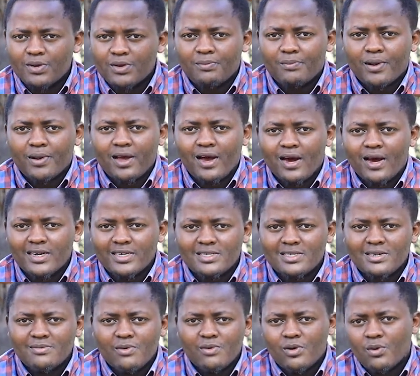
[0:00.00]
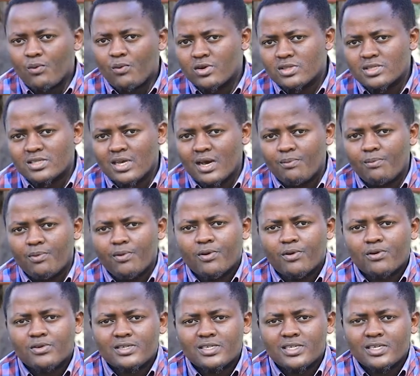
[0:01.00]
your prayer item on WhatsApp
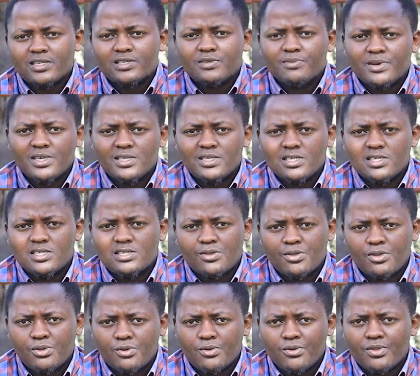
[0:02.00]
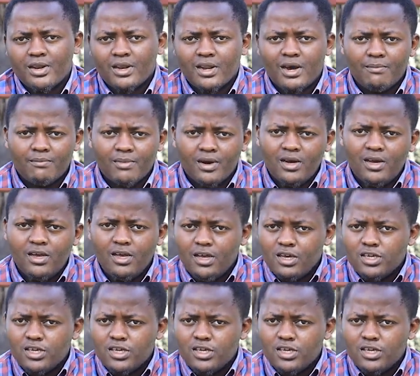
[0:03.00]
or on text message through the number